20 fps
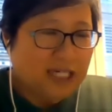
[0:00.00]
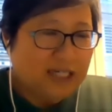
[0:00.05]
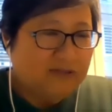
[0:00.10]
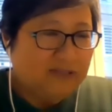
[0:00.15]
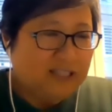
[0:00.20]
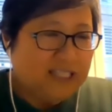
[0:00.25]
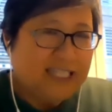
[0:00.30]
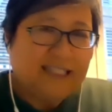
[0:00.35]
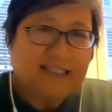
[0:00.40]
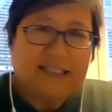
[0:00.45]

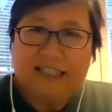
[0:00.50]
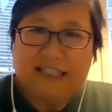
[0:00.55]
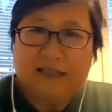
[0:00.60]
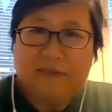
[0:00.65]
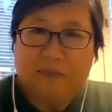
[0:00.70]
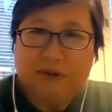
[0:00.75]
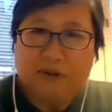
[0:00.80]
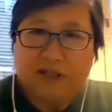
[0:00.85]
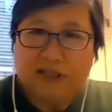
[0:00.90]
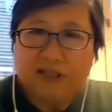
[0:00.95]
dig
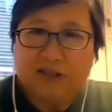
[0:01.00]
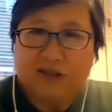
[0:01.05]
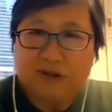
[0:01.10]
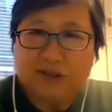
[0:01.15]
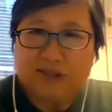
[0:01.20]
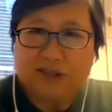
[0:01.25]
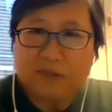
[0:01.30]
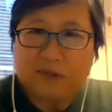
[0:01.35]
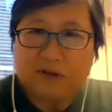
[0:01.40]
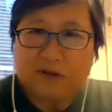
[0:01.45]
deeper into
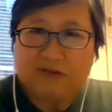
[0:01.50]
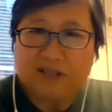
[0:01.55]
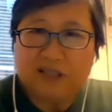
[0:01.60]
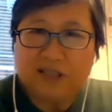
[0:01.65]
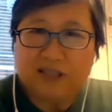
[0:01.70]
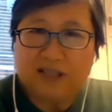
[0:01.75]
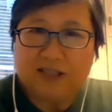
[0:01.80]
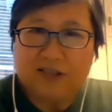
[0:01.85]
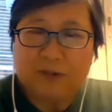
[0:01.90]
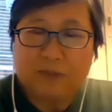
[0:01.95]
some of
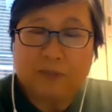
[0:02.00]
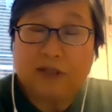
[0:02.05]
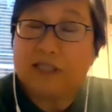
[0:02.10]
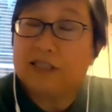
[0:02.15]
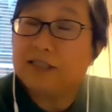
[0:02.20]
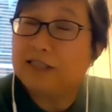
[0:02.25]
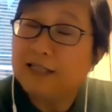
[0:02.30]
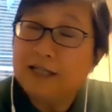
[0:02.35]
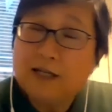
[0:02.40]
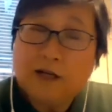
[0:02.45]
these. But
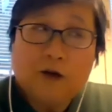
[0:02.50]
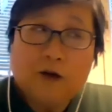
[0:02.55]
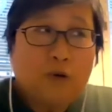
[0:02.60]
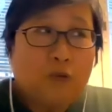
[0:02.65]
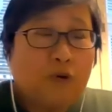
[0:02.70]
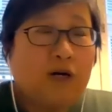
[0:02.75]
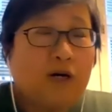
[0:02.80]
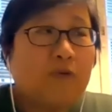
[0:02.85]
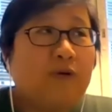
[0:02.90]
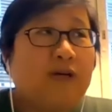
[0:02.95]

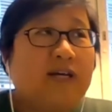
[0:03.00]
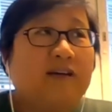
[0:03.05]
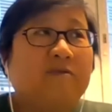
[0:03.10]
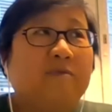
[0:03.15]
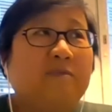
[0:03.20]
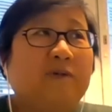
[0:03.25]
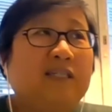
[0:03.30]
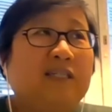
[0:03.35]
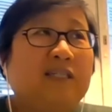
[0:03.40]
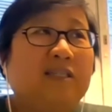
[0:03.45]
what we have
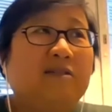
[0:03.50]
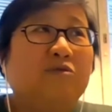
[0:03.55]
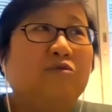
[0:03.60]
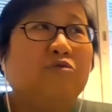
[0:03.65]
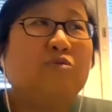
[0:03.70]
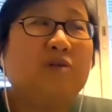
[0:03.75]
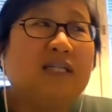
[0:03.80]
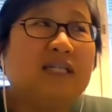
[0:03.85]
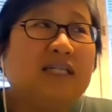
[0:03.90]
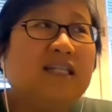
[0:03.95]
been
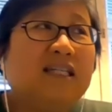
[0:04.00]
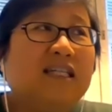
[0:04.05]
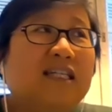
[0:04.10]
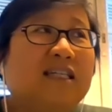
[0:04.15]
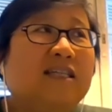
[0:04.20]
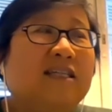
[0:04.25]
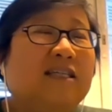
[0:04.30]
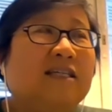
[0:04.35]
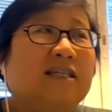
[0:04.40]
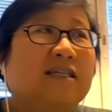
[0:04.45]

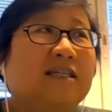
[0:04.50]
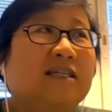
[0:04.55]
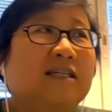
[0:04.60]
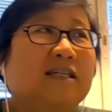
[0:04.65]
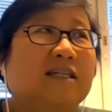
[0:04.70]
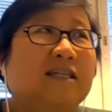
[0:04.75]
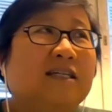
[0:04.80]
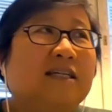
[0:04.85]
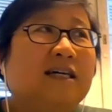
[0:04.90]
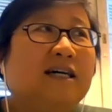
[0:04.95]
really,
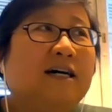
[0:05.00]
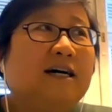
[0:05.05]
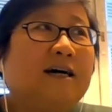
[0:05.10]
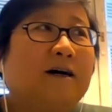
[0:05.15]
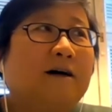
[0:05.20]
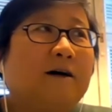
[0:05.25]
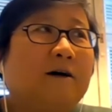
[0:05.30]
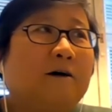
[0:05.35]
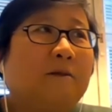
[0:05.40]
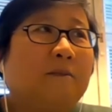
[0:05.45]

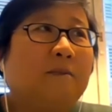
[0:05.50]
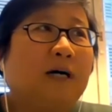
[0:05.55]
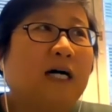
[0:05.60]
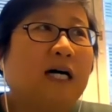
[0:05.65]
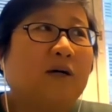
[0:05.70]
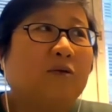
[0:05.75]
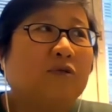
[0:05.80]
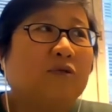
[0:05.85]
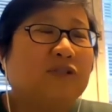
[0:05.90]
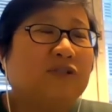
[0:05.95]
I
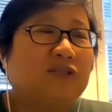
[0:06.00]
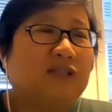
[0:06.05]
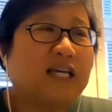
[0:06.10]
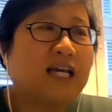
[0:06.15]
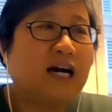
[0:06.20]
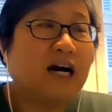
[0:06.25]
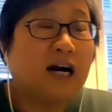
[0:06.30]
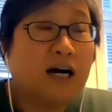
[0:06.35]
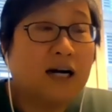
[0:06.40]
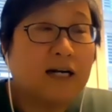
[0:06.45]
would say,
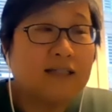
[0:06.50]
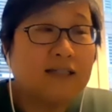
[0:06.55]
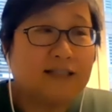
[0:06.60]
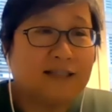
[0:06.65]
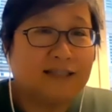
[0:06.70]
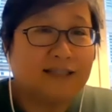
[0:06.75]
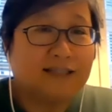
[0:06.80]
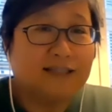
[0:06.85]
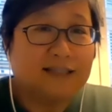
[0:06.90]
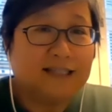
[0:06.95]

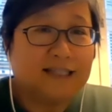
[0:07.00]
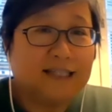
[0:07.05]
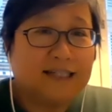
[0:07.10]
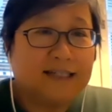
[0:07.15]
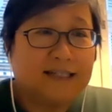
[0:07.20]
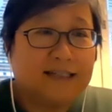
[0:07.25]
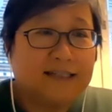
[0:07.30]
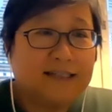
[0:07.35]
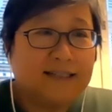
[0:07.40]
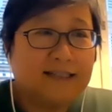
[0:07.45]
heartened
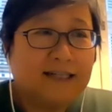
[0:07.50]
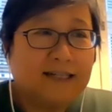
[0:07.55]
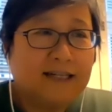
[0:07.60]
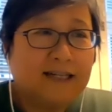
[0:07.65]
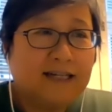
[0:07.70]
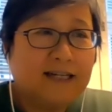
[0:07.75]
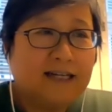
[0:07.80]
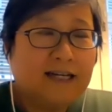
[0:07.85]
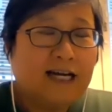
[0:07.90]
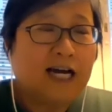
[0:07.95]
is
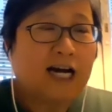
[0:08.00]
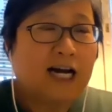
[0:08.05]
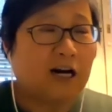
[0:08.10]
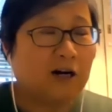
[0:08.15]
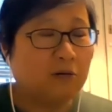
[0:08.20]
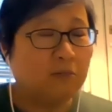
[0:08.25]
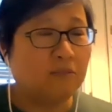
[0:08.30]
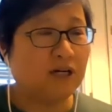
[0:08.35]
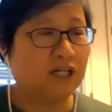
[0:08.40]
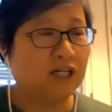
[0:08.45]
how
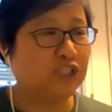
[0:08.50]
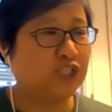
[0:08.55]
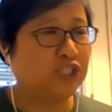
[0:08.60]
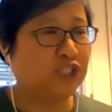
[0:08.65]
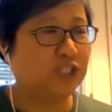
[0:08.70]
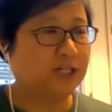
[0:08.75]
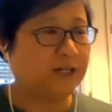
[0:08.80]
much